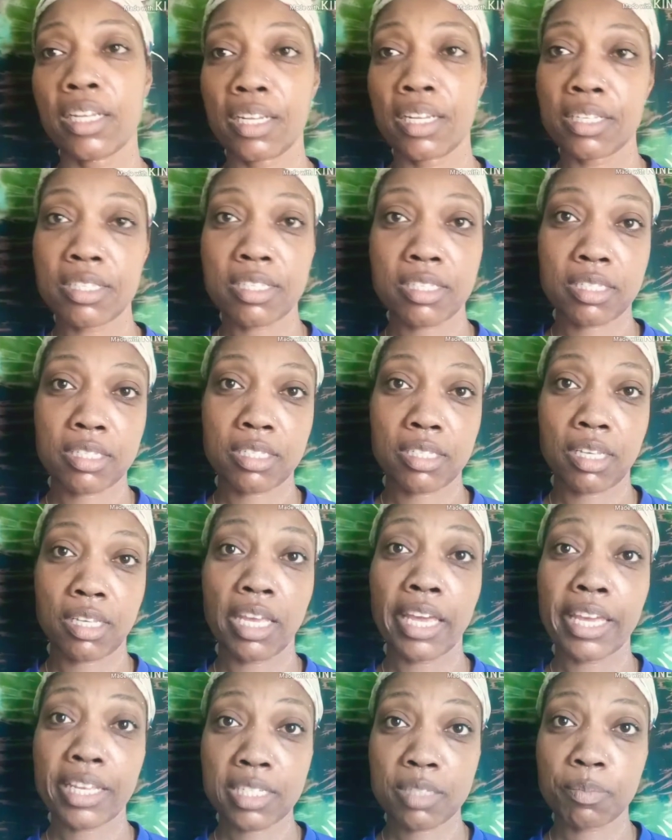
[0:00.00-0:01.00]
it is
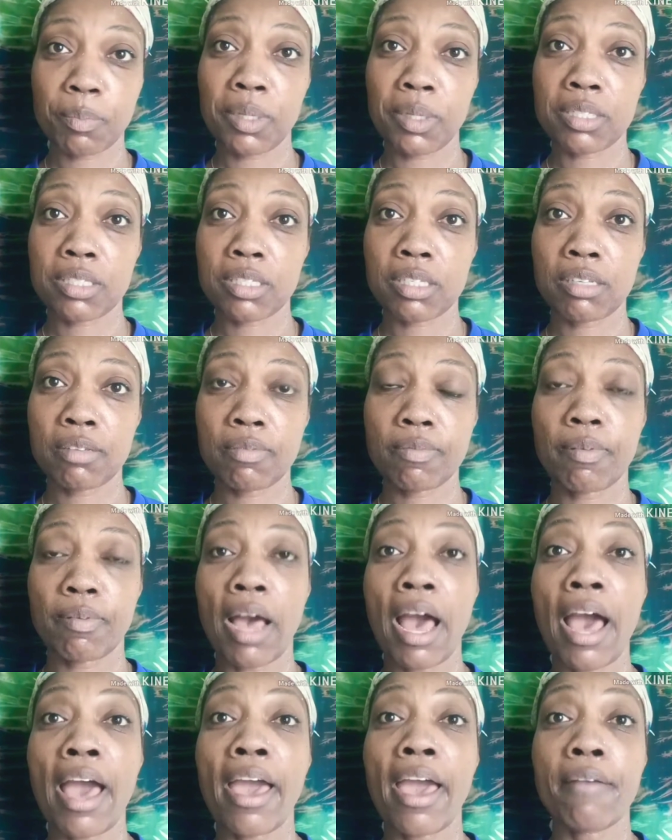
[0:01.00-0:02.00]
expensive.
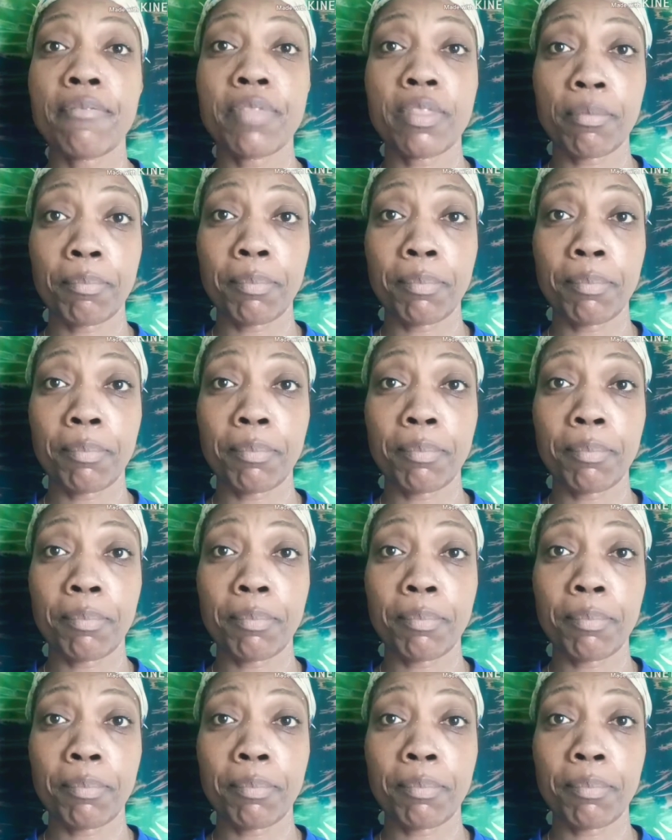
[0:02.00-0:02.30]
I have the